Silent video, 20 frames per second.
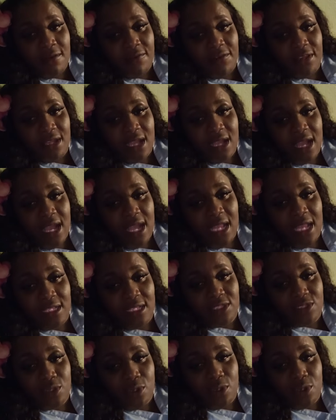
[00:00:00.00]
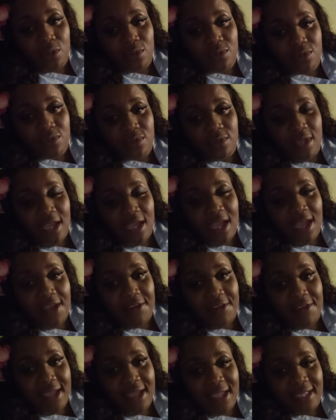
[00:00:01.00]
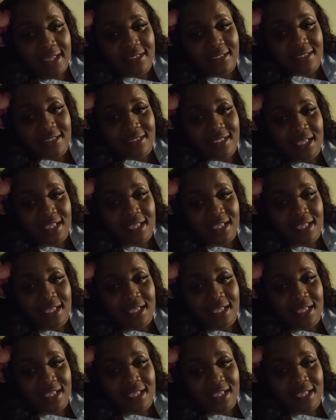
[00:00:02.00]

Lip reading: for call it out. Alright?